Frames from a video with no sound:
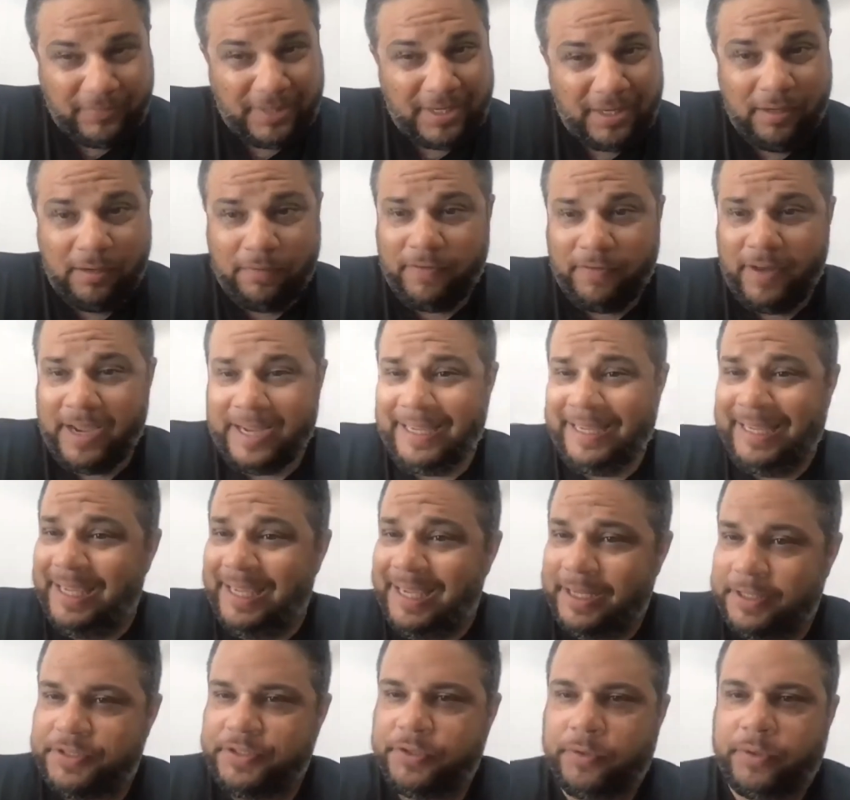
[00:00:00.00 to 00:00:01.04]
And if I can
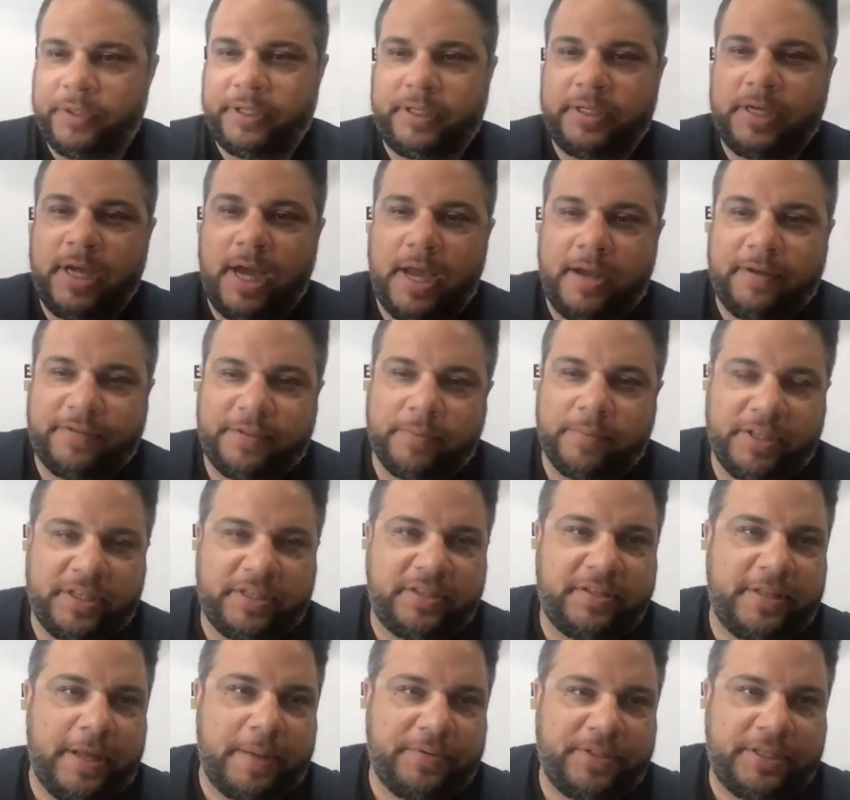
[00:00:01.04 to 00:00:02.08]
get to it, kind of some of the
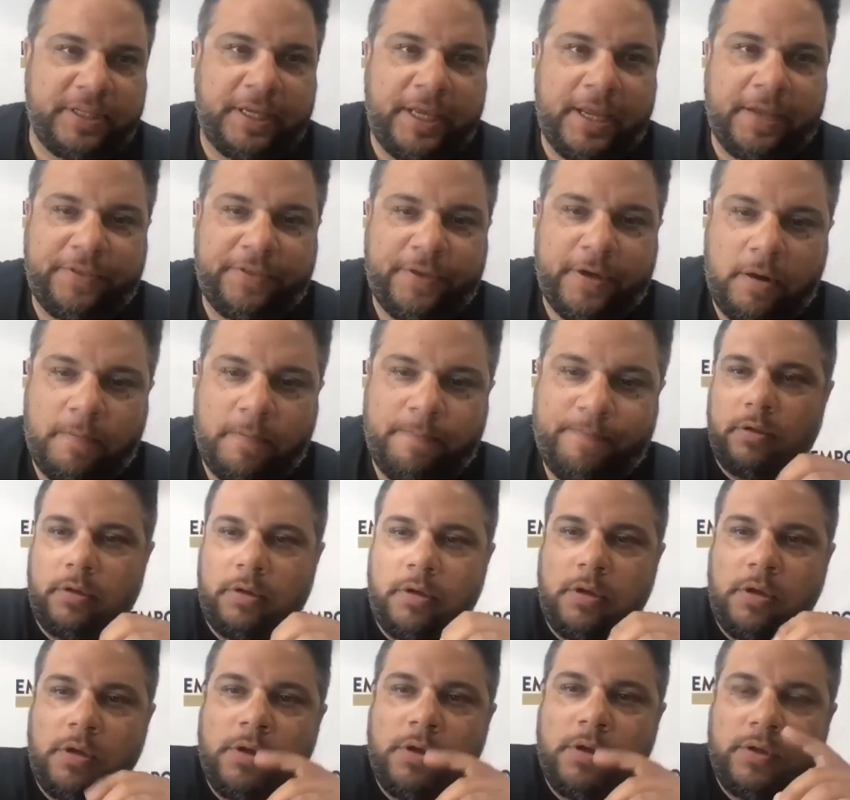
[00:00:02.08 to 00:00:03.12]
steps to get there.
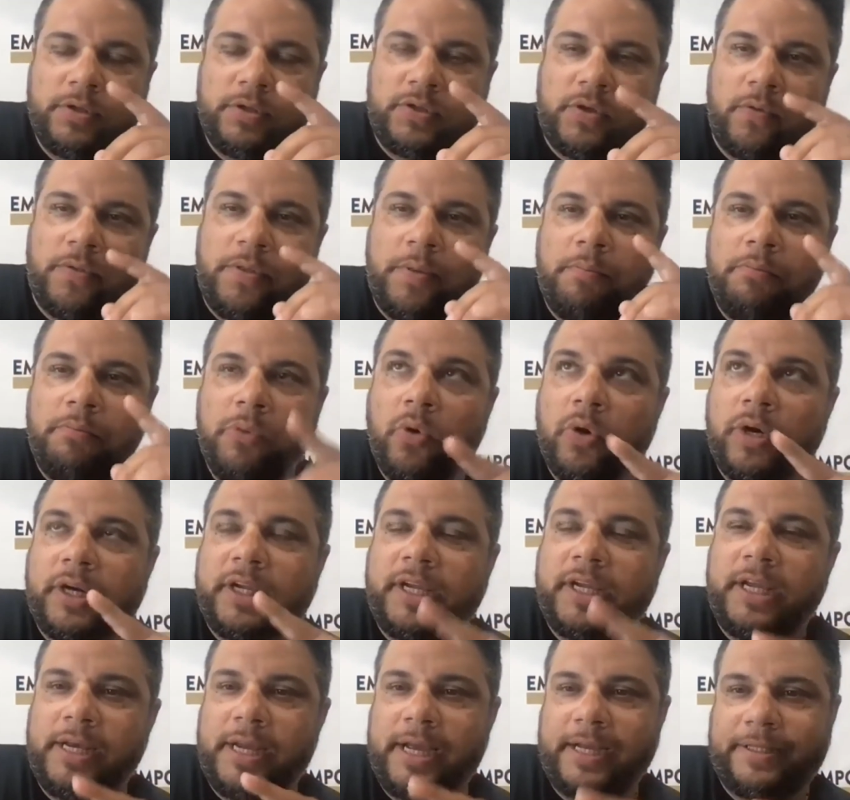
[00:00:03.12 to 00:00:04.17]
So the more
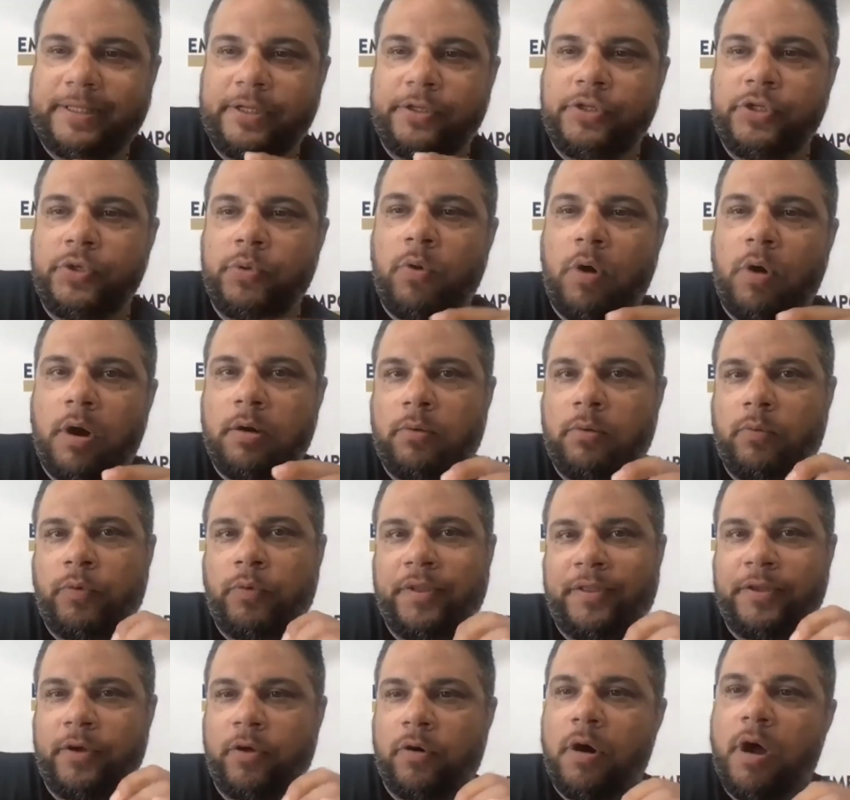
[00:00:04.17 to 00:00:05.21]
connected you are
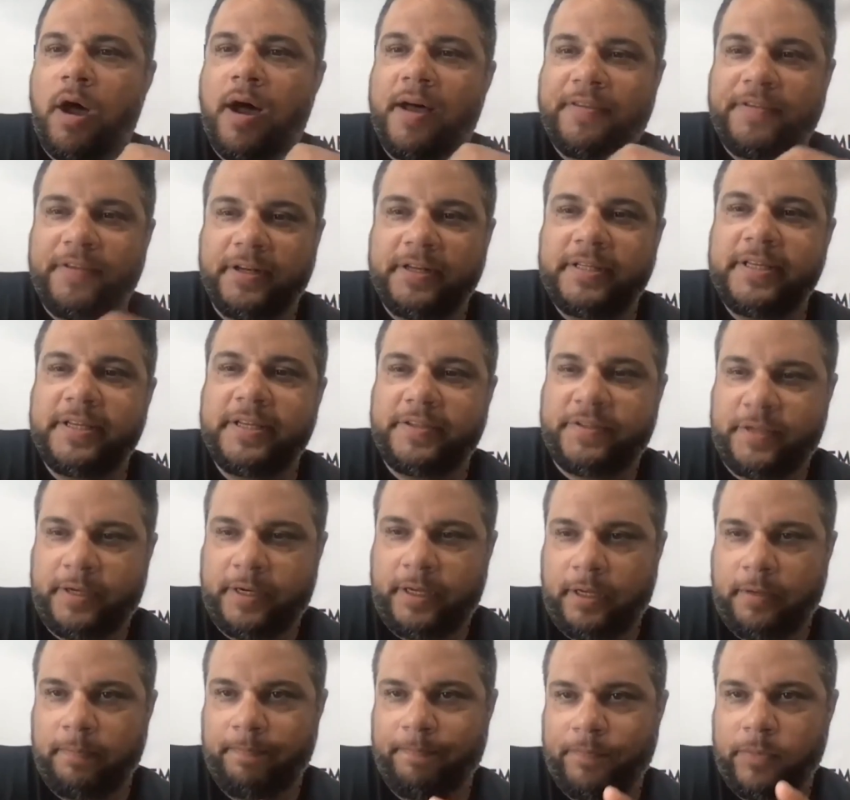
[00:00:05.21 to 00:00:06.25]
with your
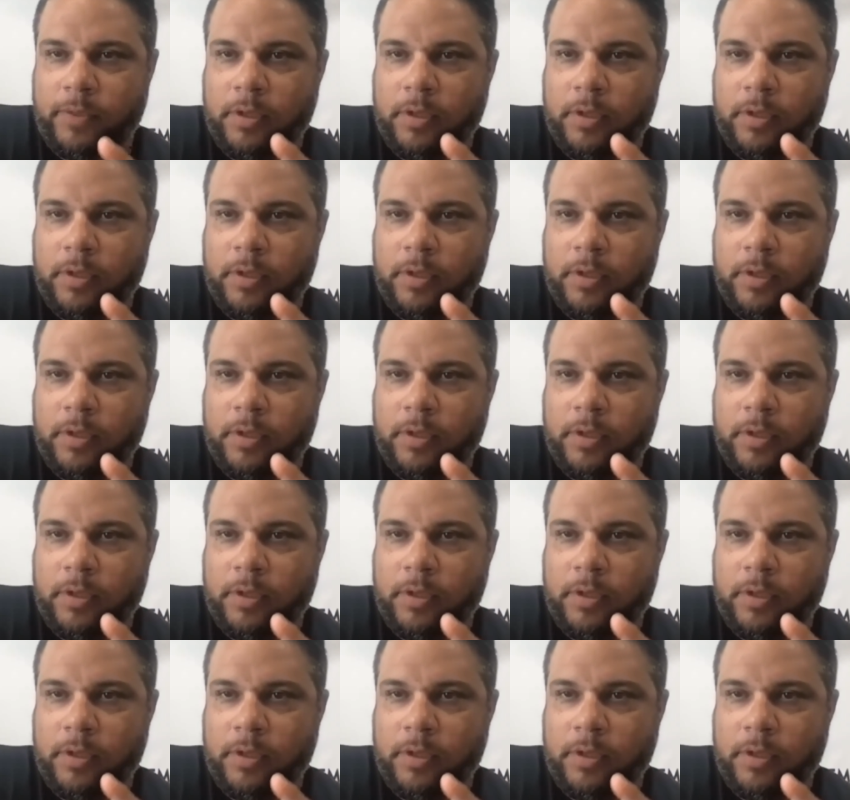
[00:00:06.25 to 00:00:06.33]
authenticity,